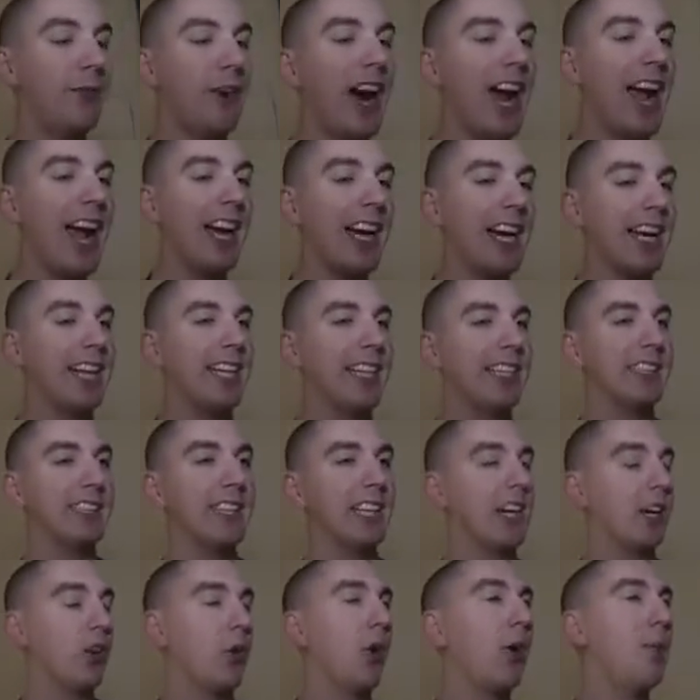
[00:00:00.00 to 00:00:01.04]
frag is
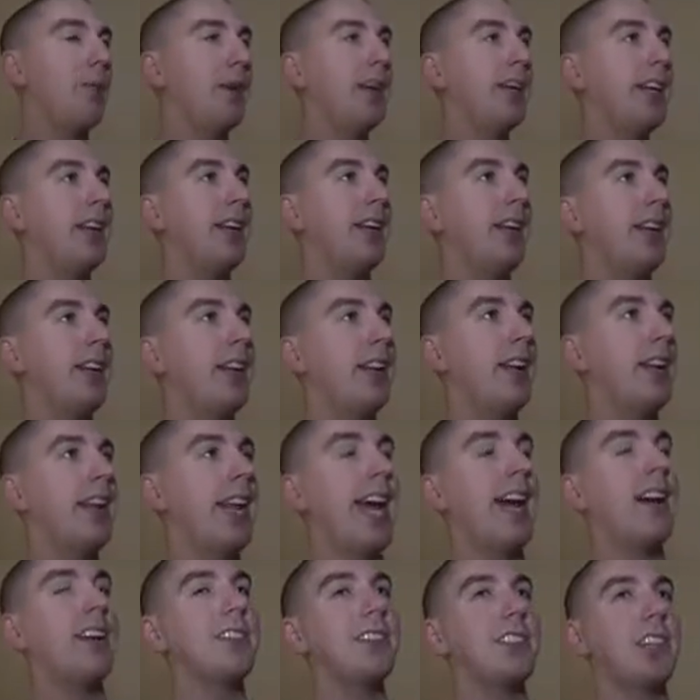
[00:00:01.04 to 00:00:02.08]
an equipment
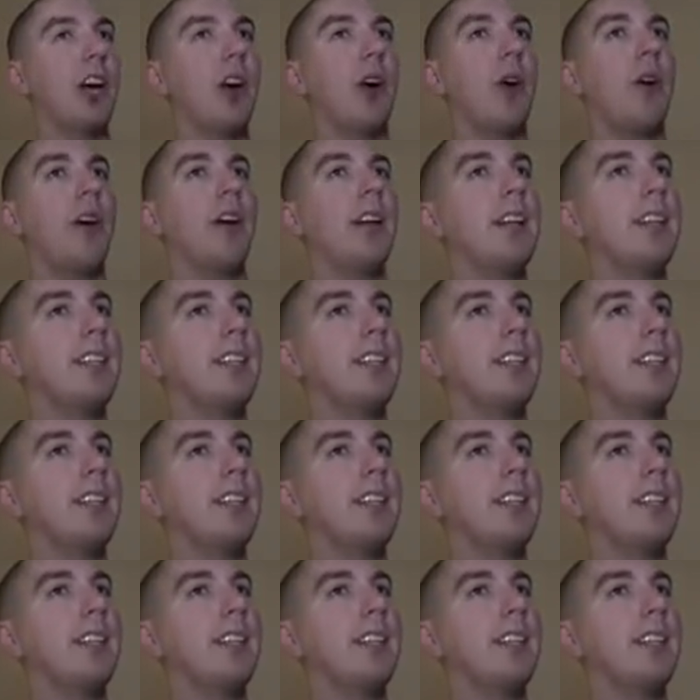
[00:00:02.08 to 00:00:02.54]
now, so